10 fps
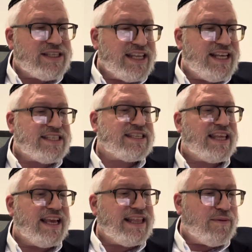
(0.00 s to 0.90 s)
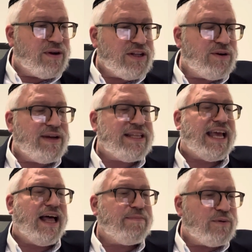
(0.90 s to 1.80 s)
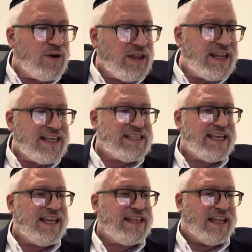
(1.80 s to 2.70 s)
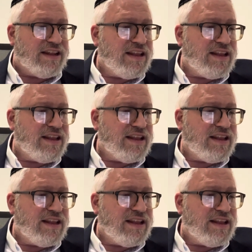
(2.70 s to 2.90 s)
of this thing that we're doing to help all of these yidden